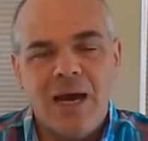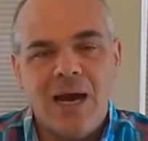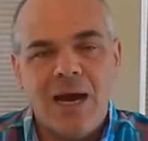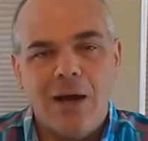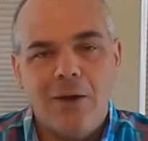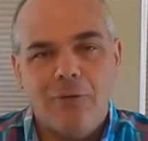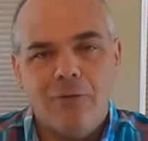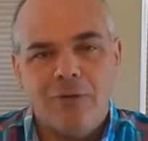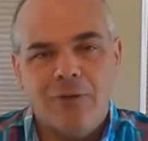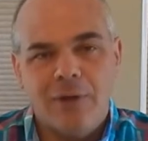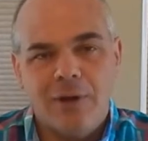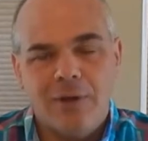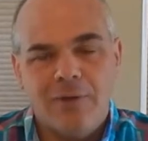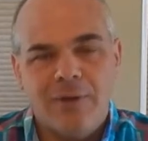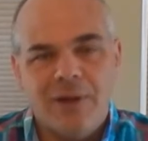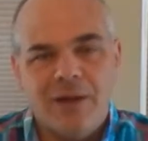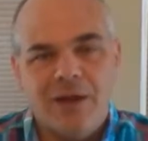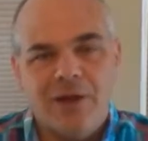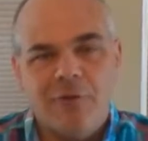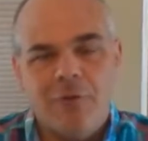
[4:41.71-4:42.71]
out there
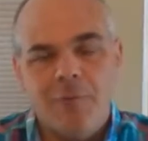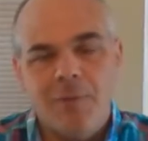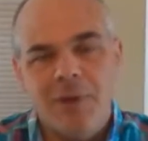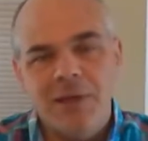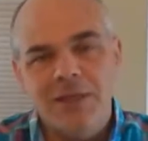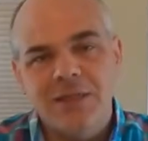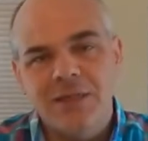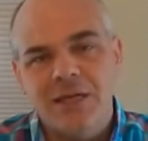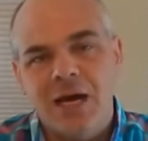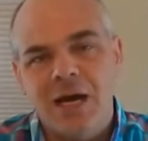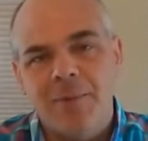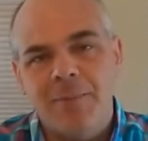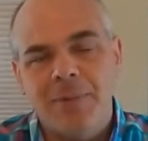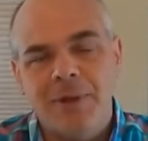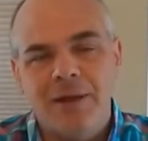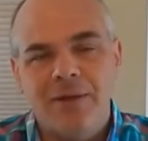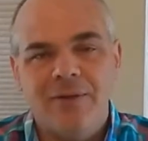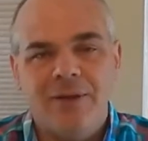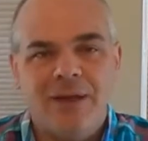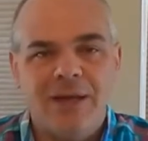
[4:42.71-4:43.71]
that everybody's
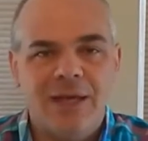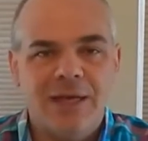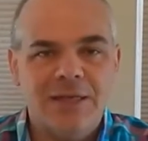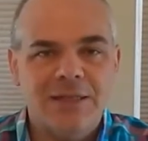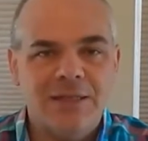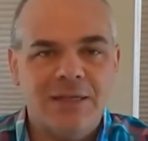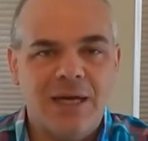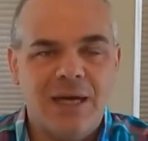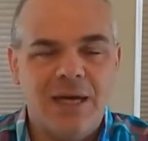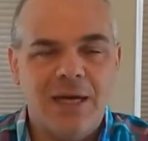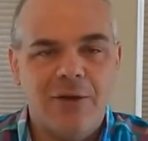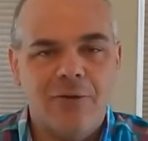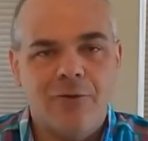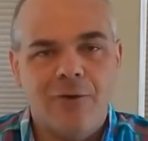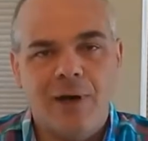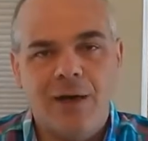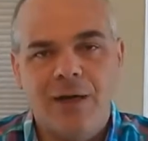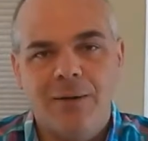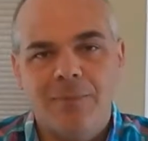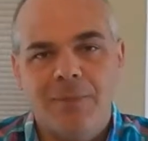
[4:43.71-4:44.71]
copying the next guy,
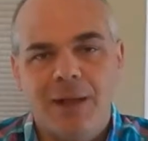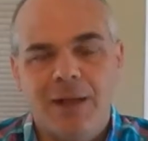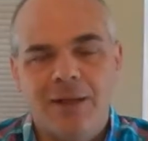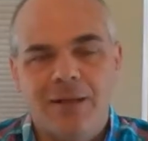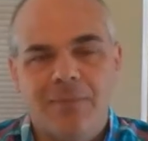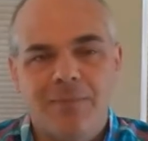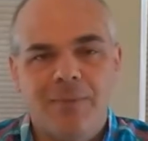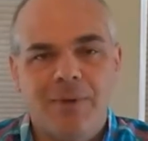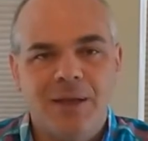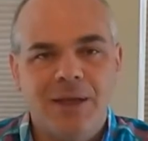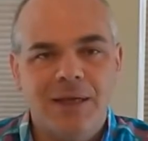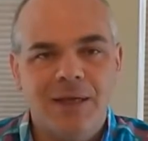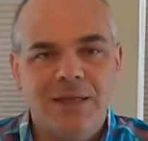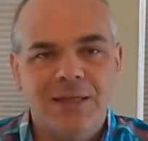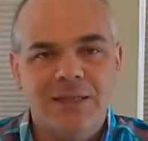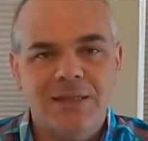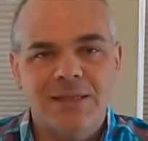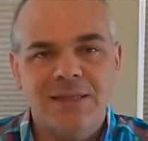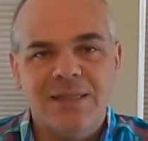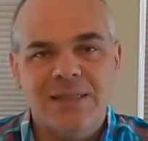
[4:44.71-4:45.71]
trying to make the
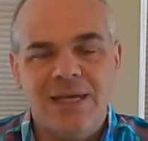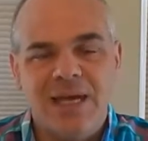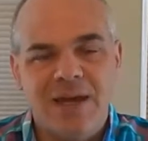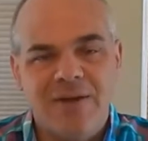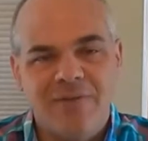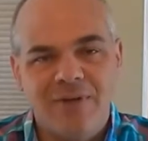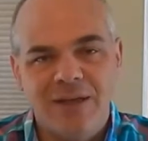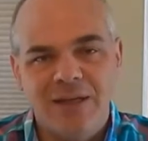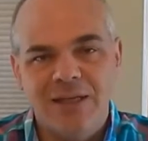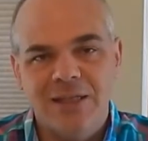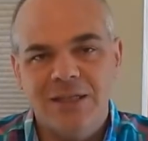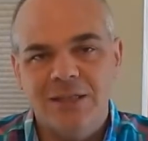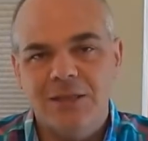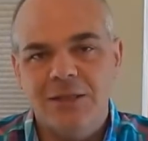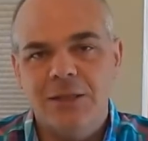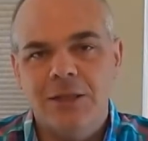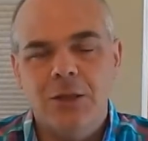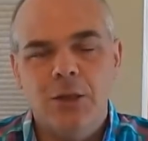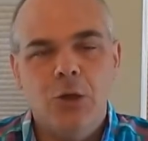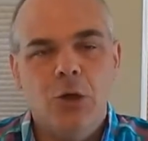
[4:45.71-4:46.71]
biggest,
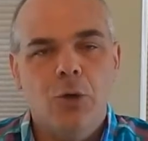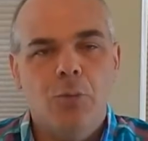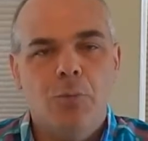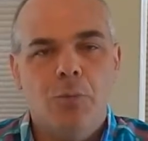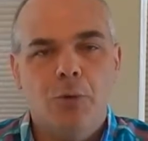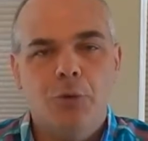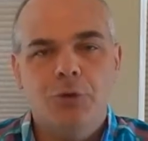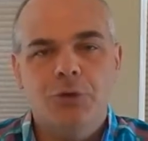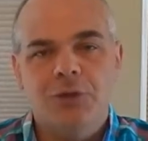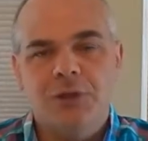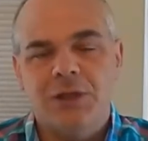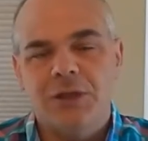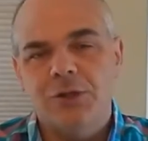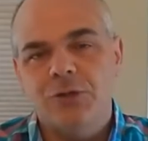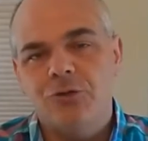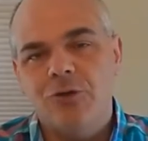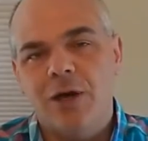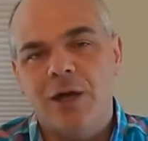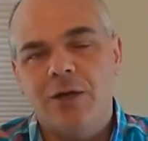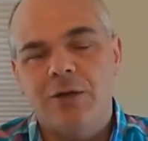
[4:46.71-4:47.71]
heaviest, most
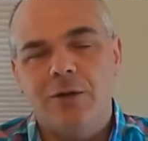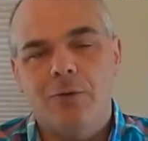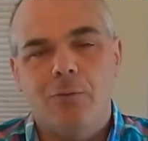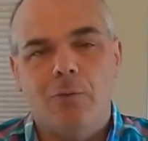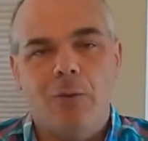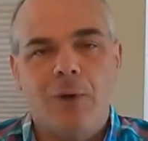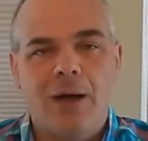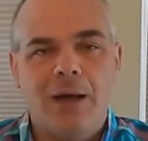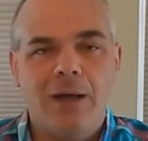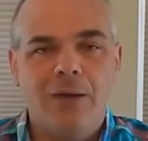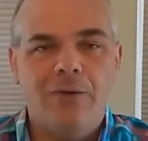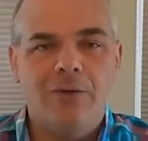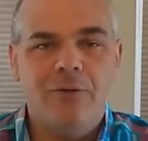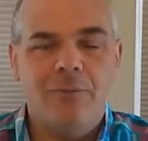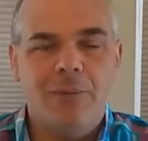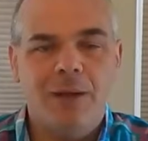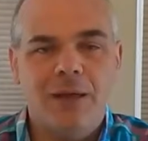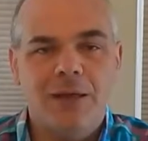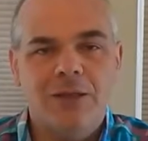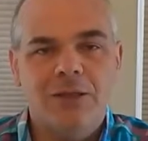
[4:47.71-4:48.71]
extractive wine
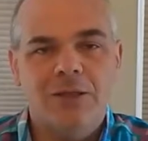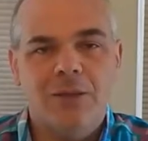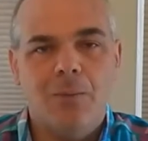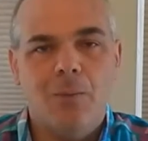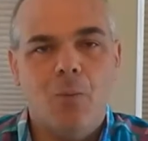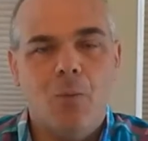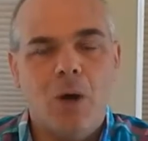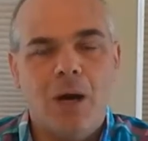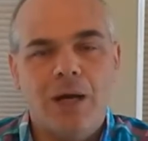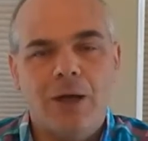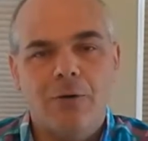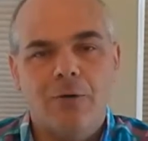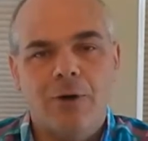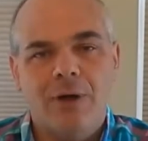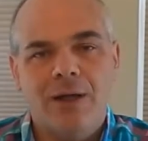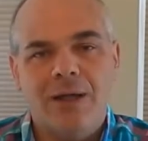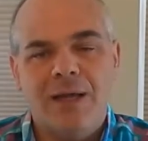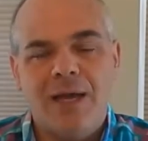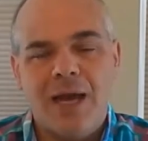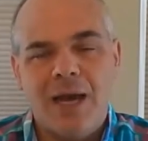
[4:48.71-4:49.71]
to make some wine
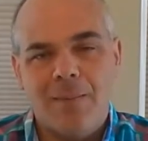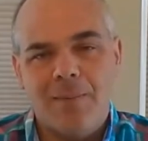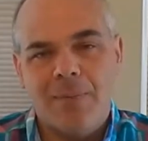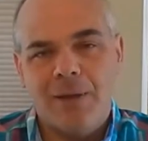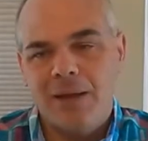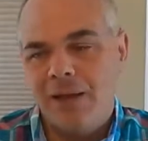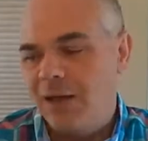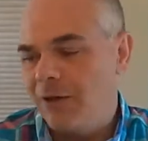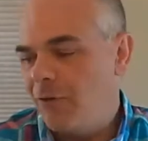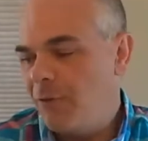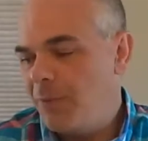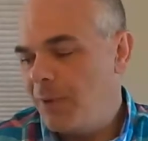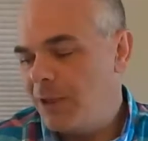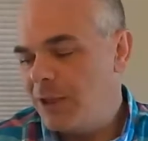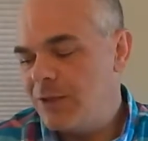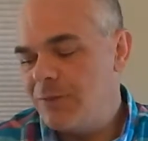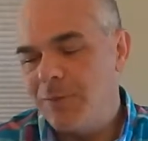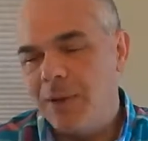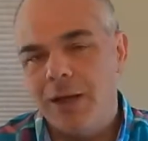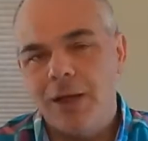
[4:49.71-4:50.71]
critic happy.
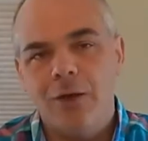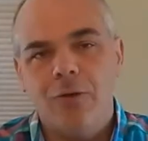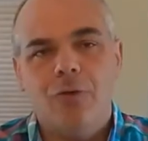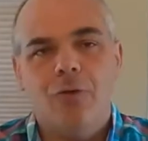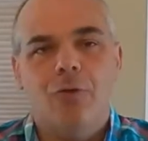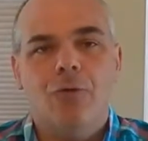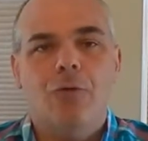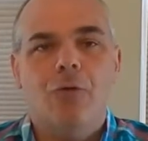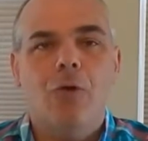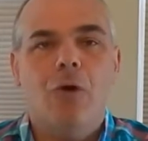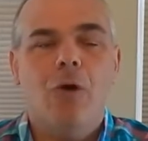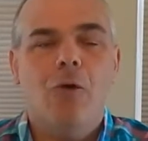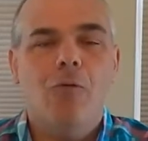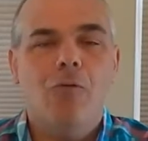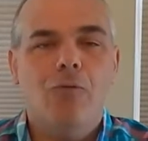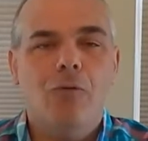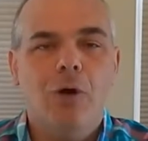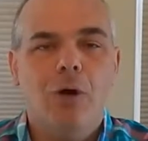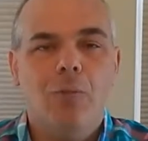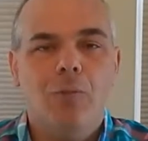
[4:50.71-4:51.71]
Everybody's making their
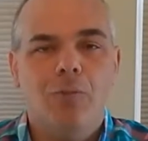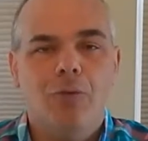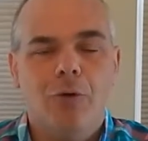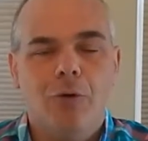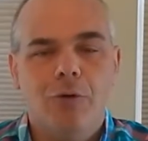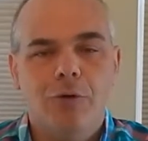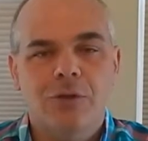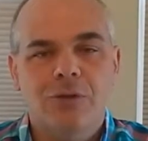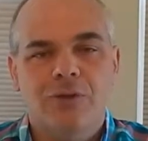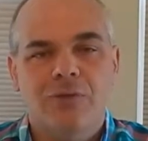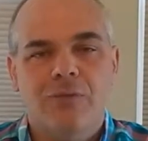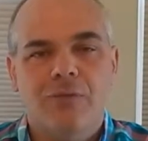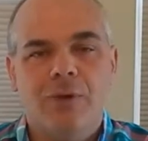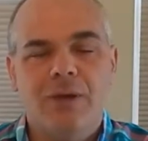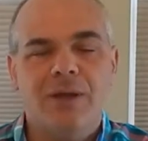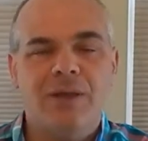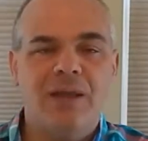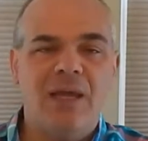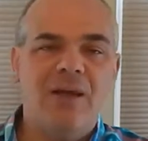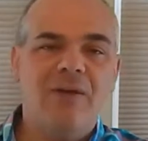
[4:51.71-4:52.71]
own approach of
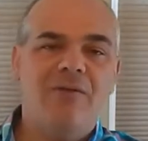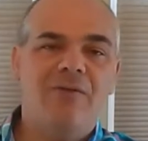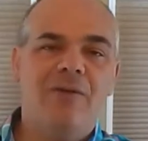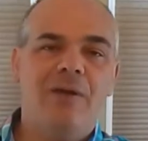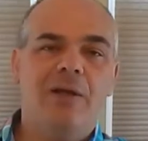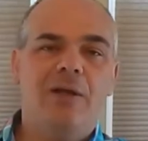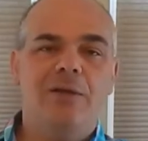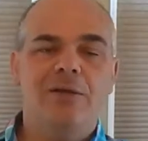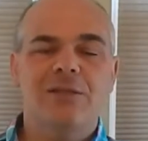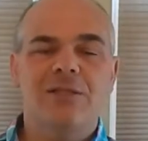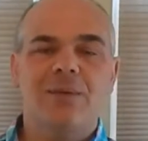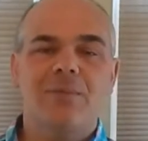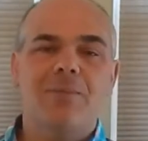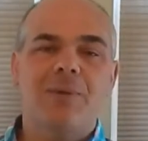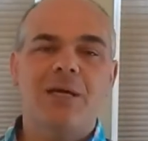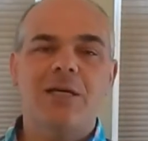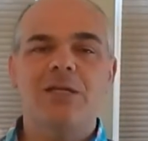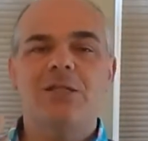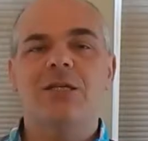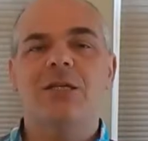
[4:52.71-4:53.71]
what they feel is the
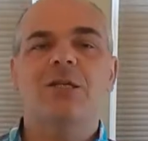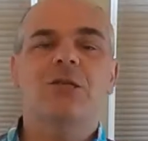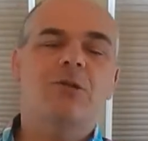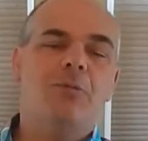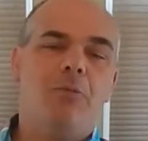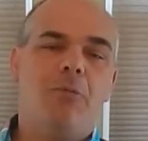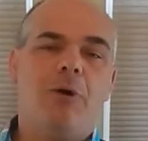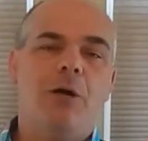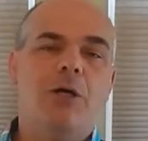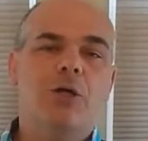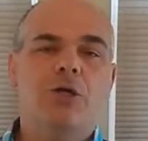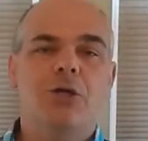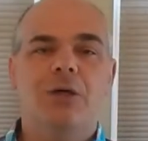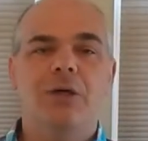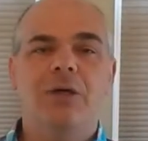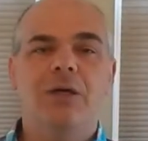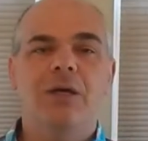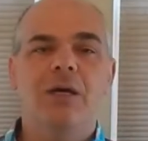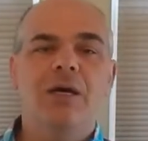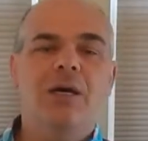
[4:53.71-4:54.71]
best
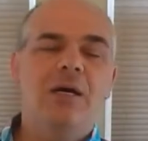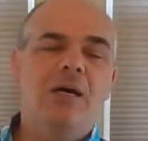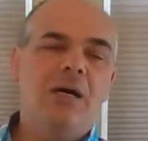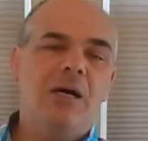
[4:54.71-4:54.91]
expression